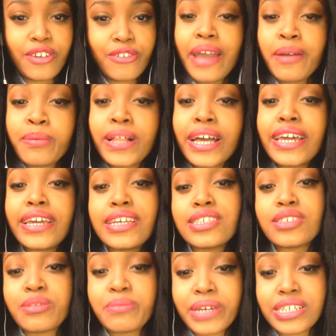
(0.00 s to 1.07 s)
I apply it
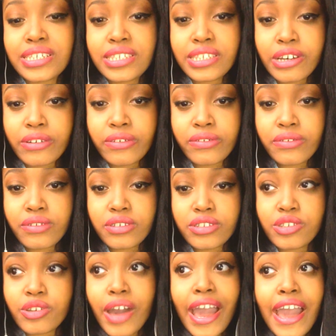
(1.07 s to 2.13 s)
to myself,
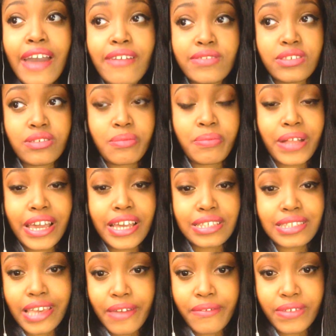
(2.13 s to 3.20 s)
so I have to apply it
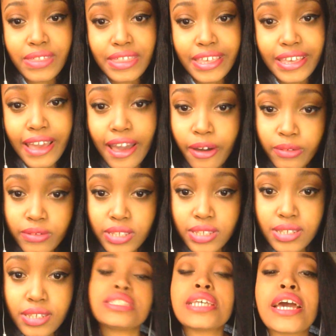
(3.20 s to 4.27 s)
to everything else.
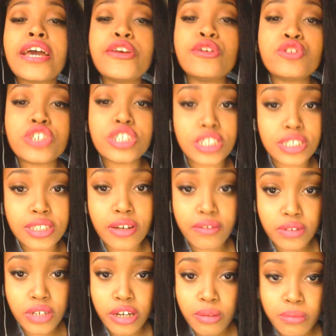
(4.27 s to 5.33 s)
Say you treat yourself
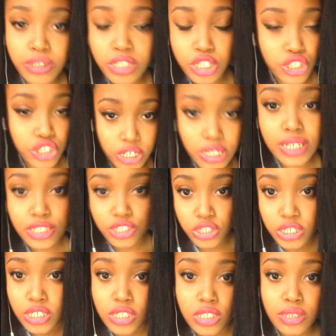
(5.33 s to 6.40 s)
terribly, you're gonna
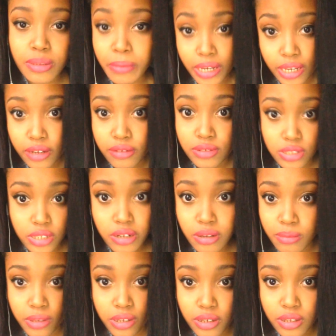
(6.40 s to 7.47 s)
treat somebody else
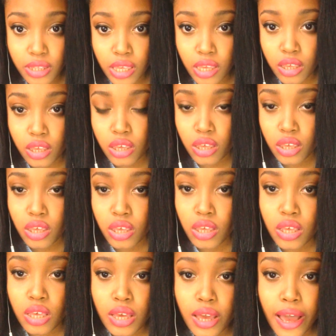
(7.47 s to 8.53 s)
terribly. Like,
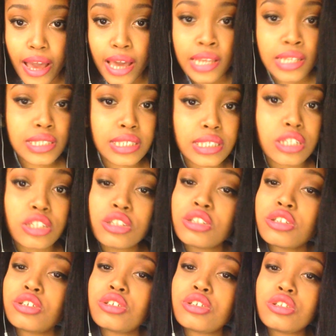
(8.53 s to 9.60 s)
honestly,
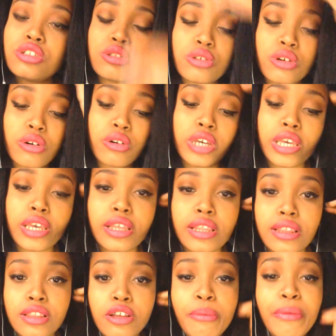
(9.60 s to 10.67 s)

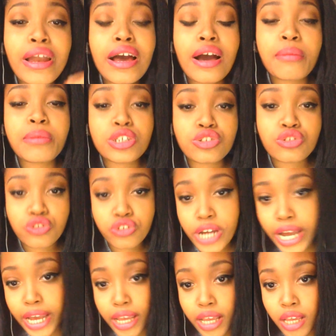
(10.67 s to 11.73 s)
no matter how much you
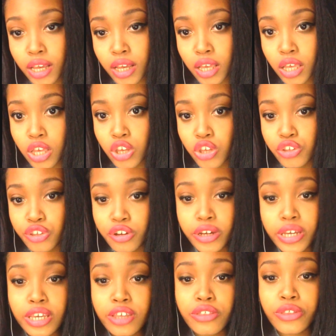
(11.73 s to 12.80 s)
try, you're
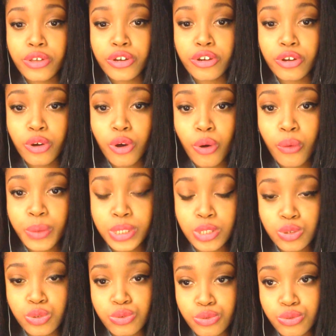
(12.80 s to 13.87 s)
either going
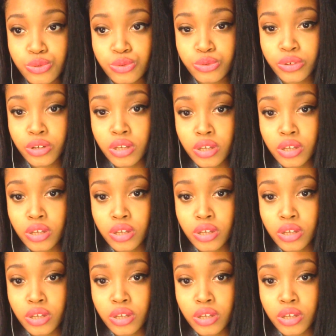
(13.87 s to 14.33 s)
to